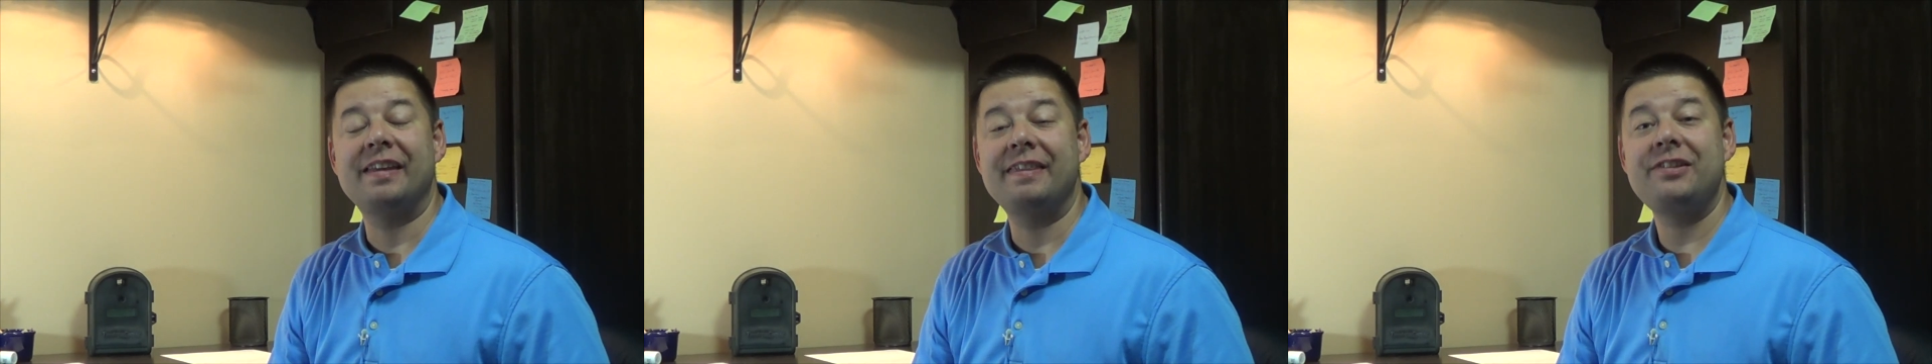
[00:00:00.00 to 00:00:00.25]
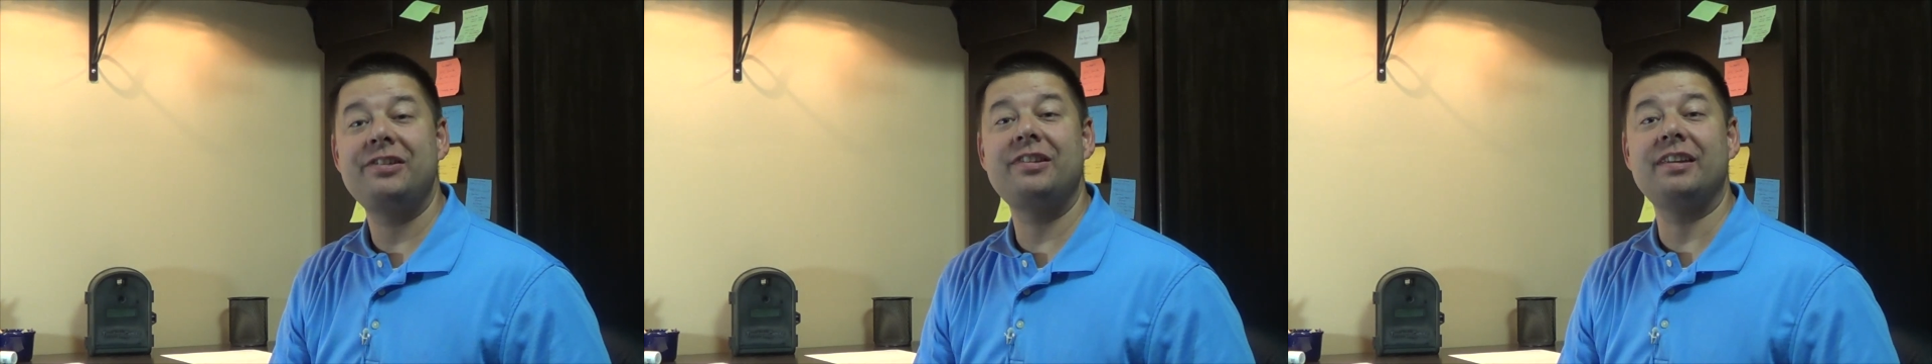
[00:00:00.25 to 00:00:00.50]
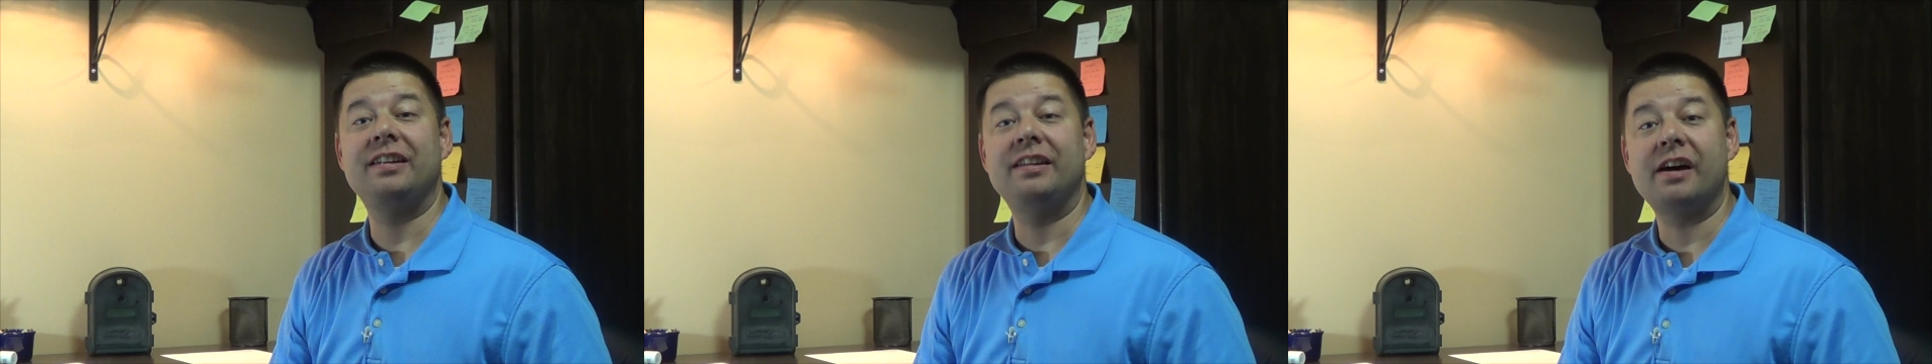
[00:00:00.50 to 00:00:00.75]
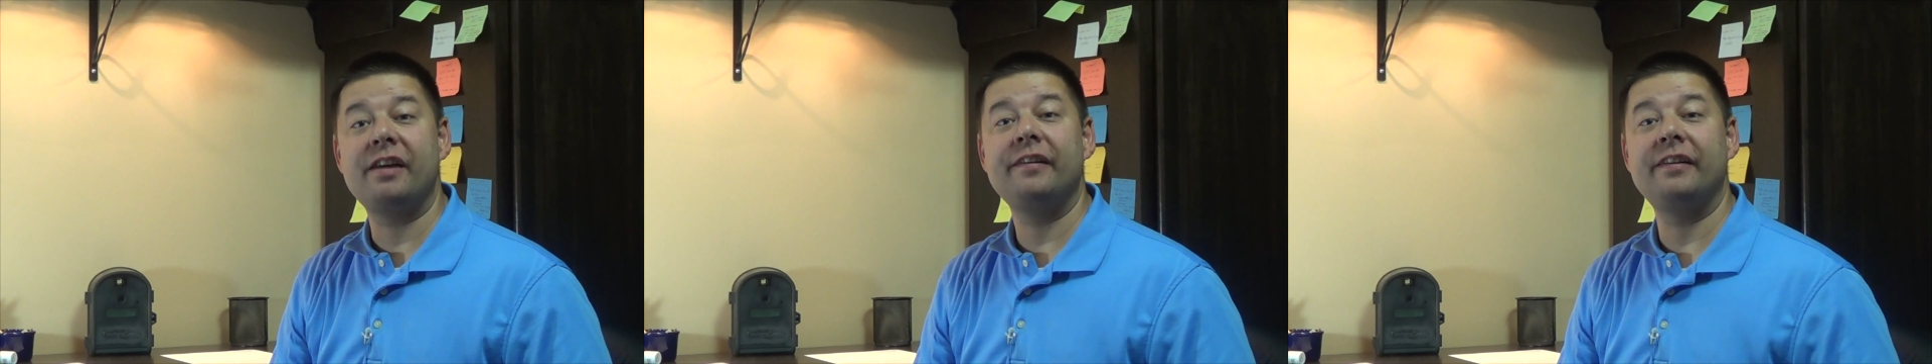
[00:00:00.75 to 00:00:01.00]
and this is
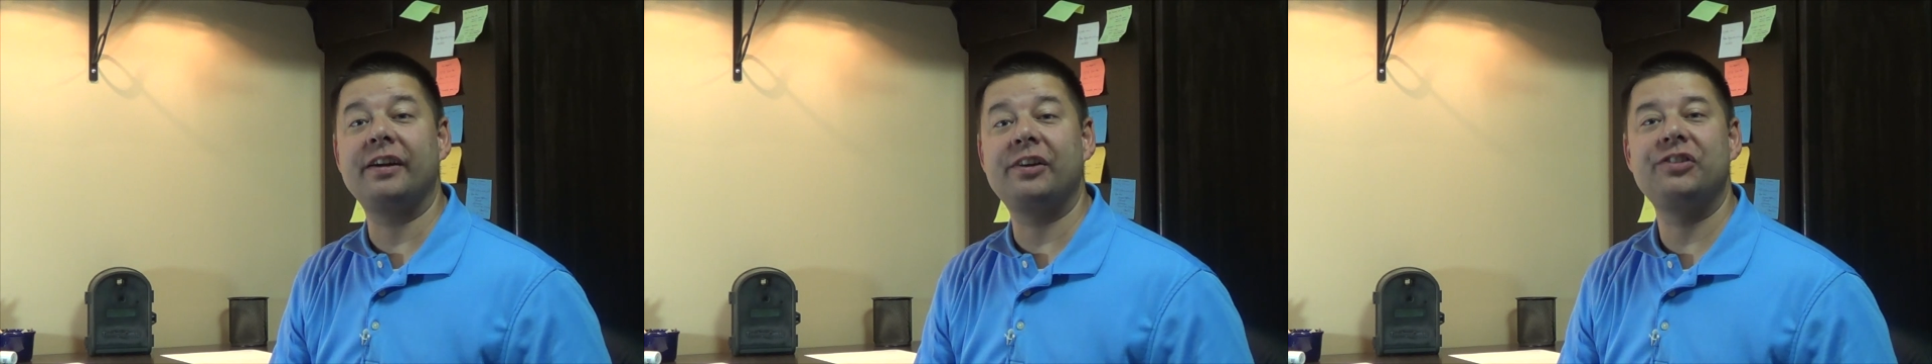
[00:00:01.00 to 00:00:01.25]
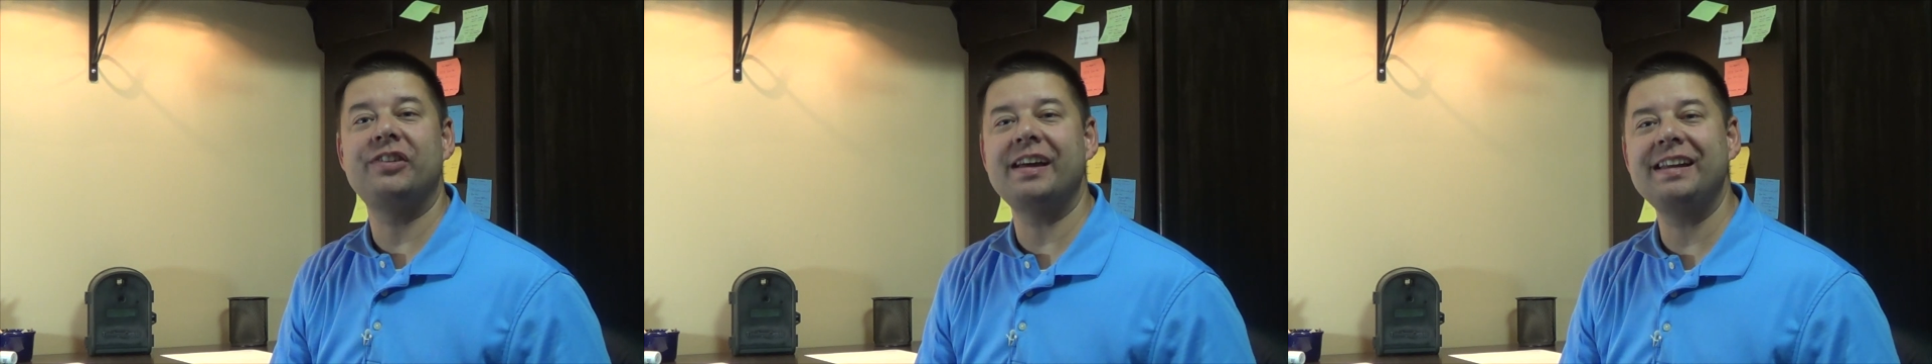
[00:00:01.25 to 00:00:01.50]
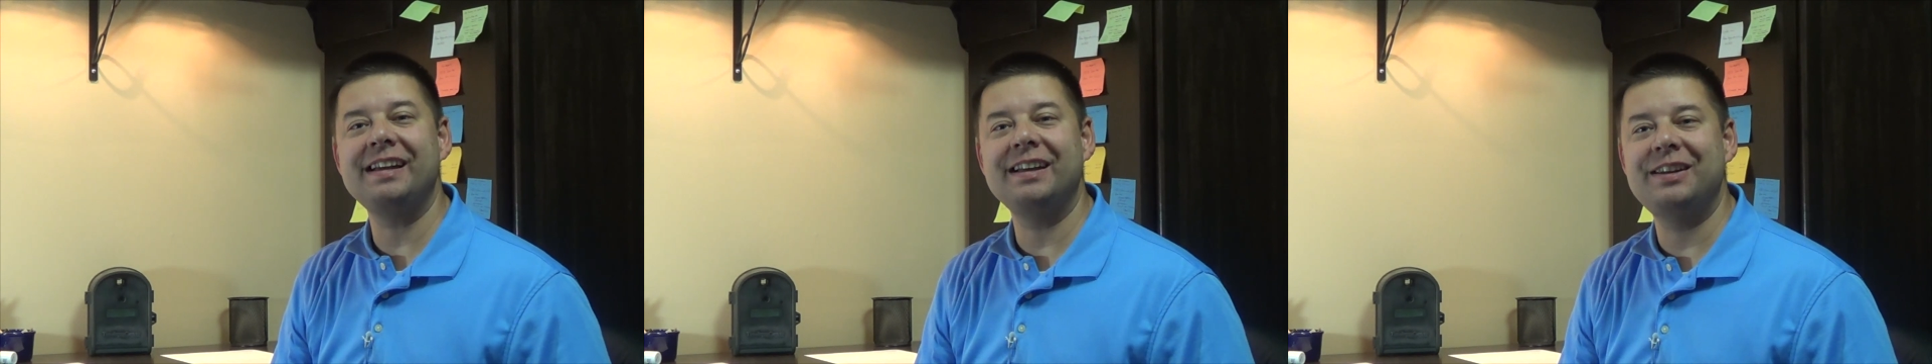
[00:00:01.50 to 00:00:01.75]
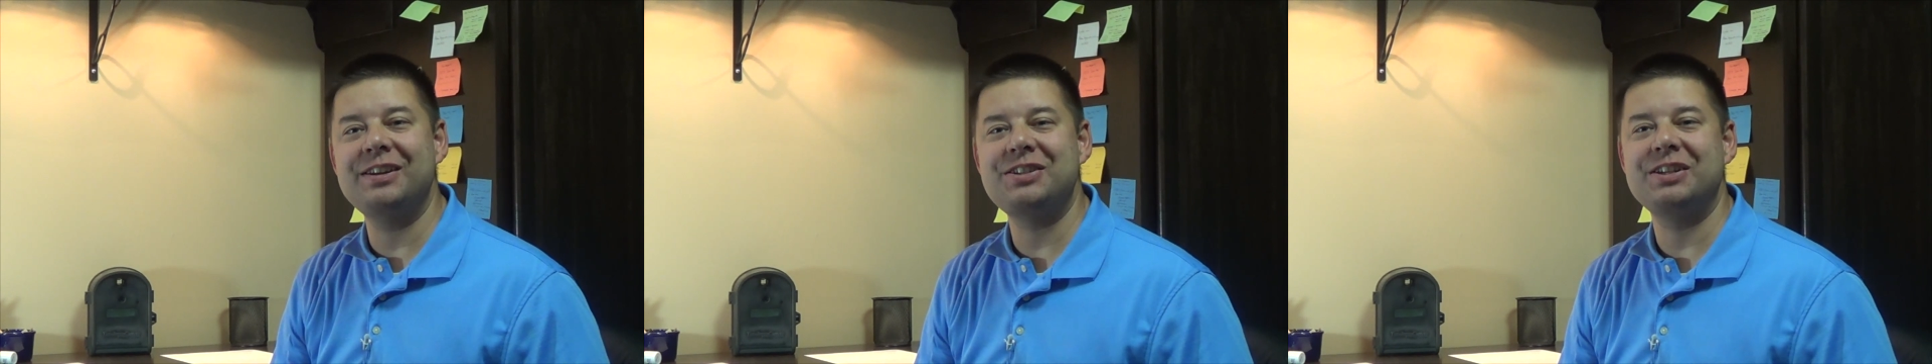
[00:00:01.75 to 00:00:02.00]
another exciting
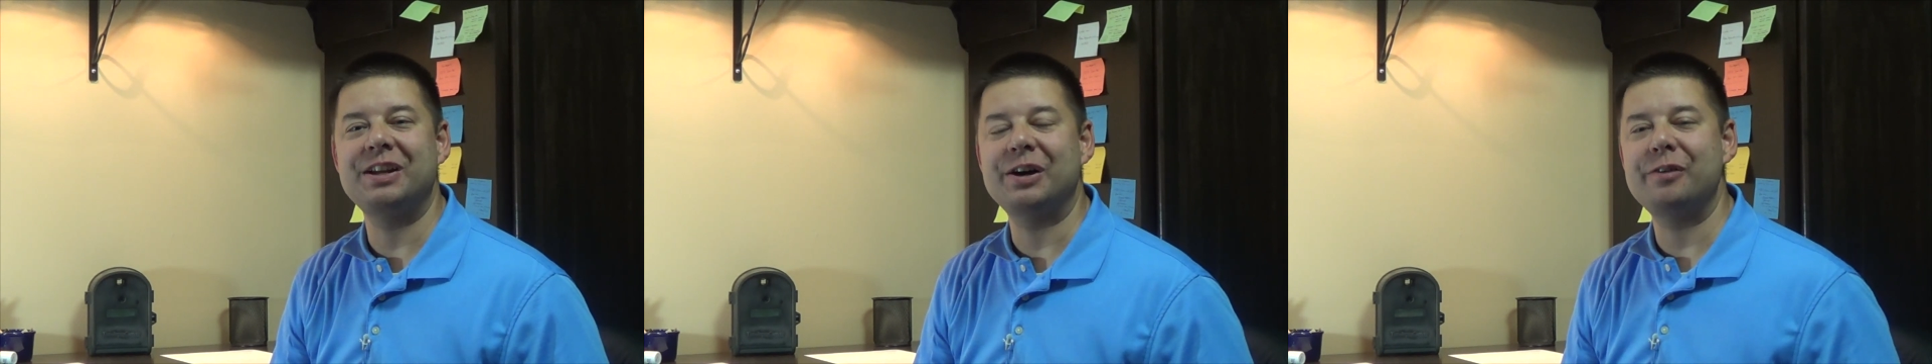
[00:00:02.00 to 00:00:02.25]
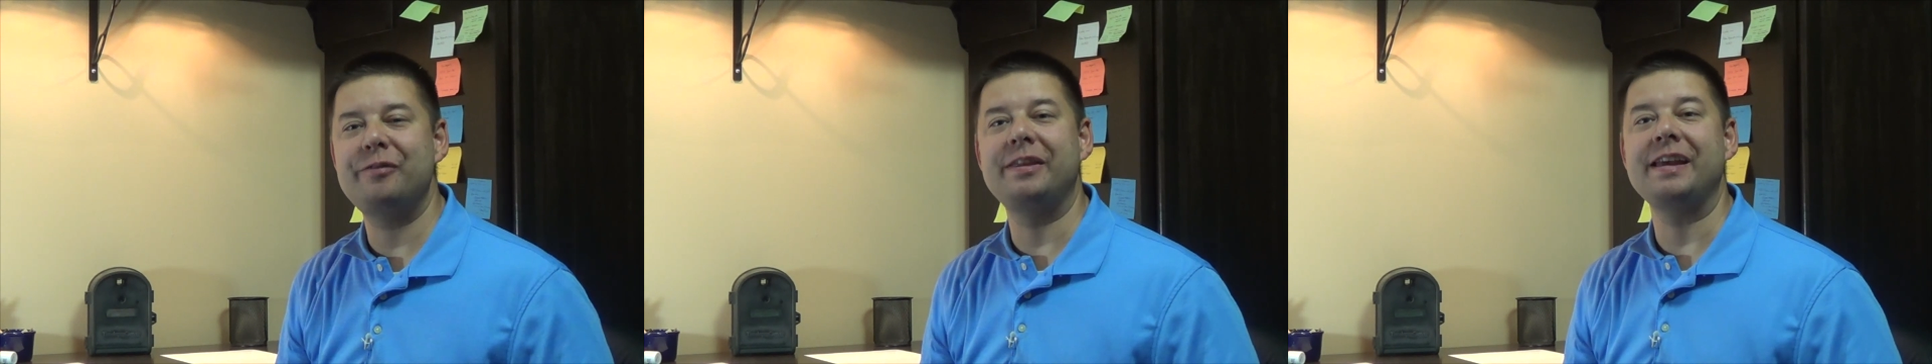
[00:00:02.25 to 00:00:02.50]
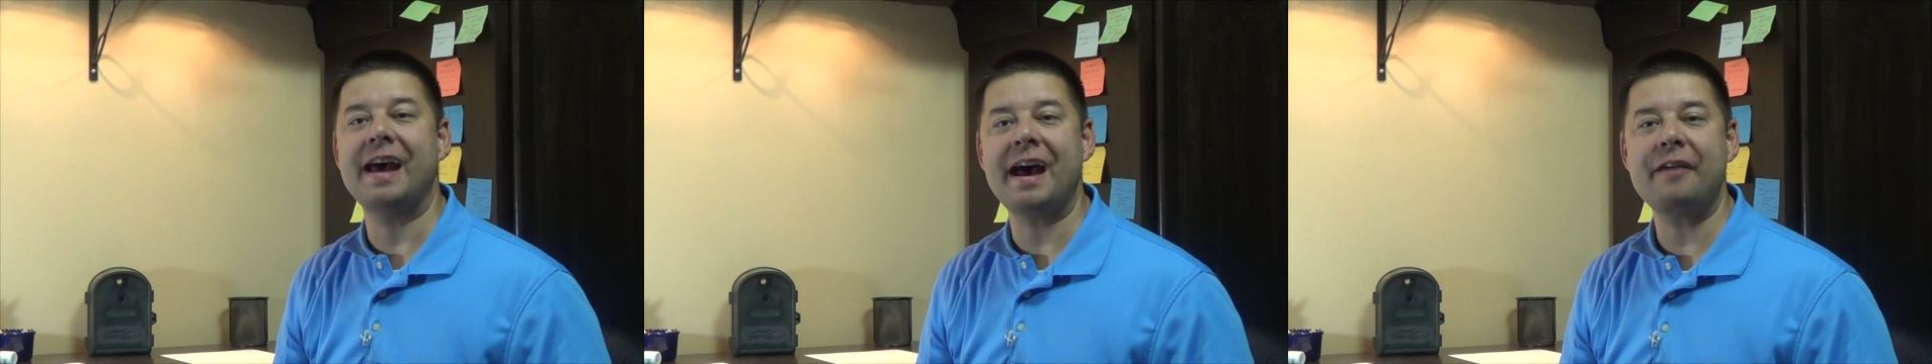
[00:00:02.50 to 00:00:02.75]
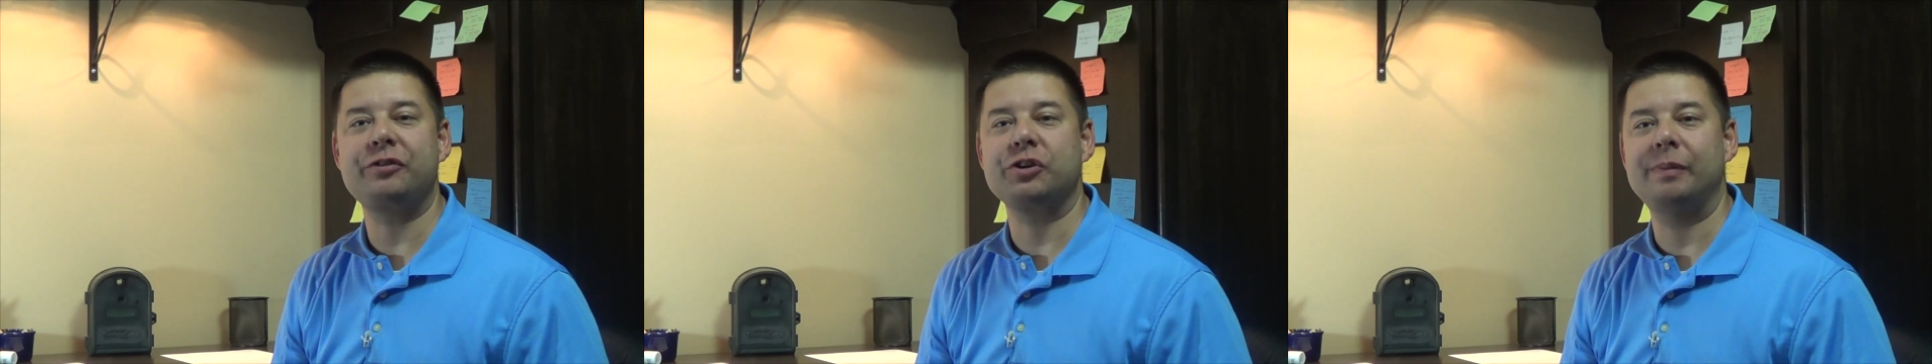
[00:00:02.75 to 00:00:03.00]
edition of The
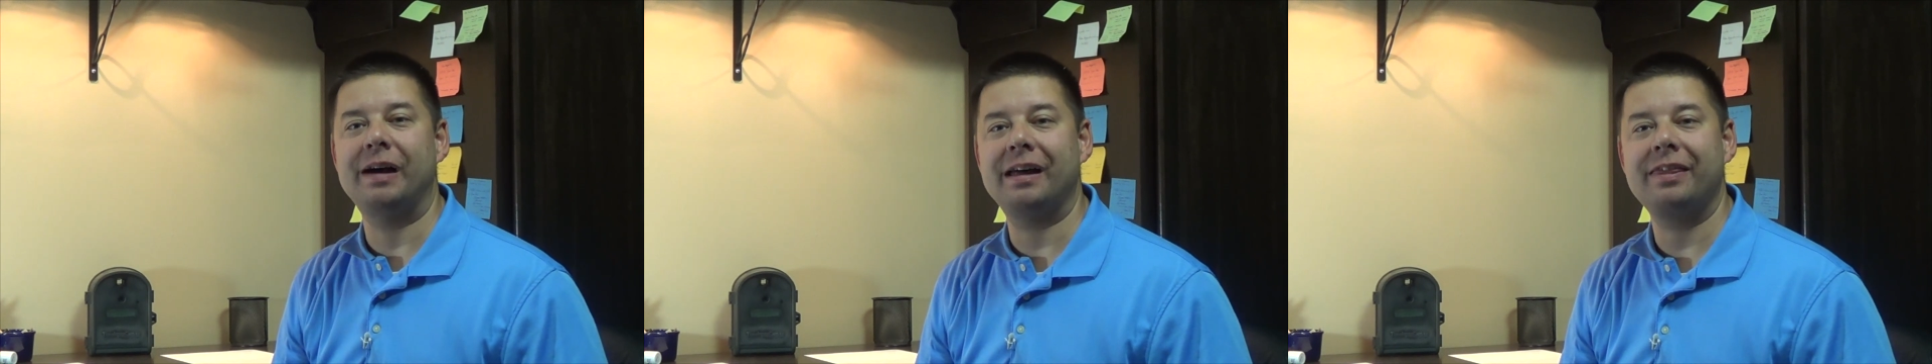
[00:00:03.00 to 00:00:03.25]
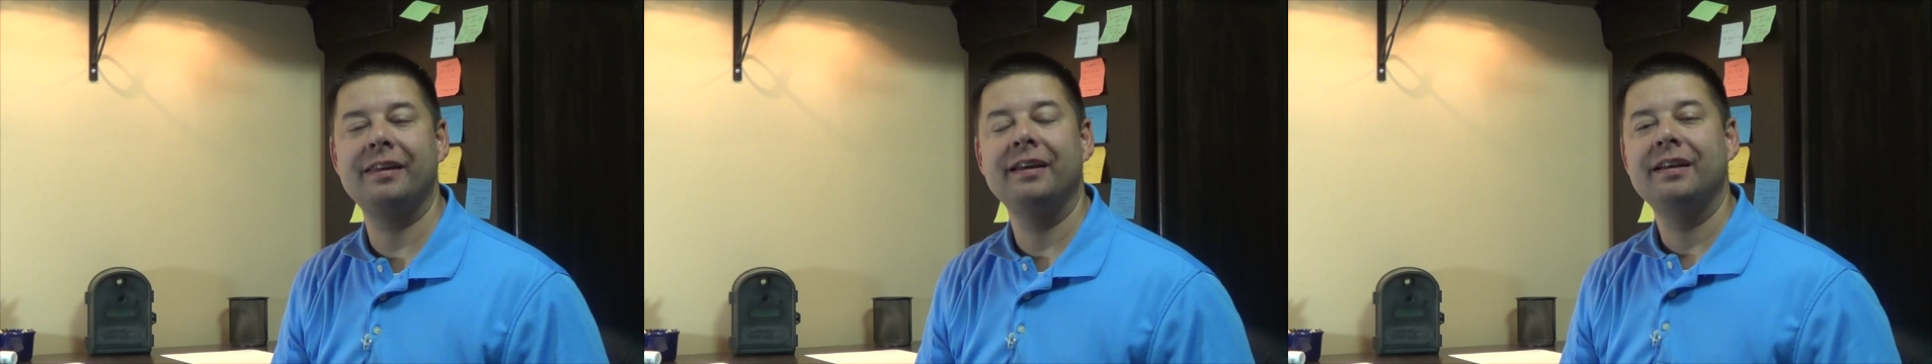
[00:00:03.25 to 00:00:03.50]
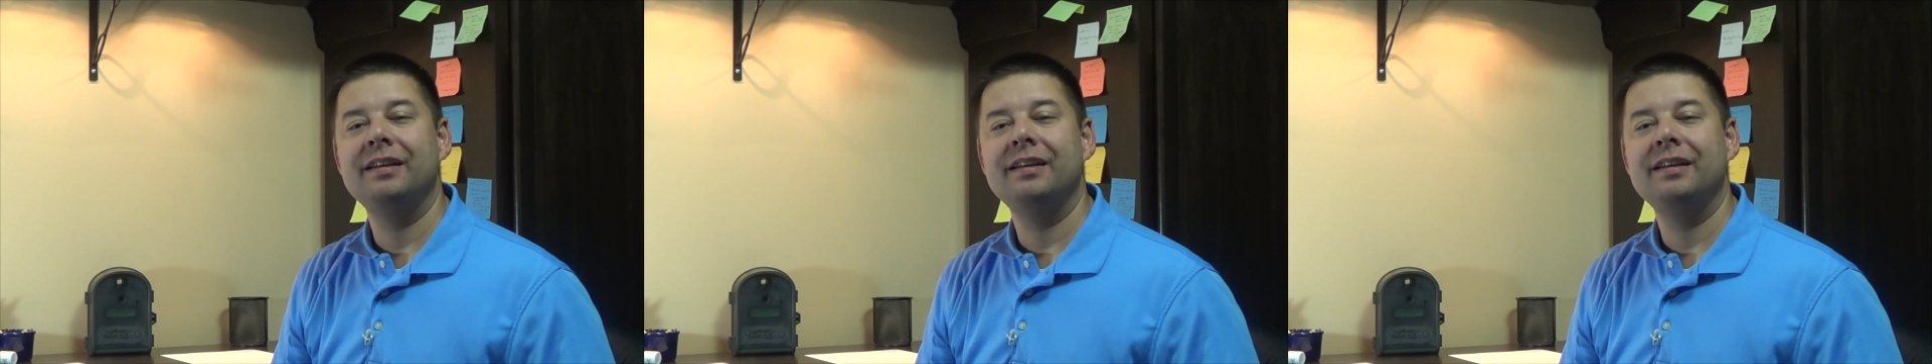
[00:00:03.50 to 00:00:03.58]
After Math.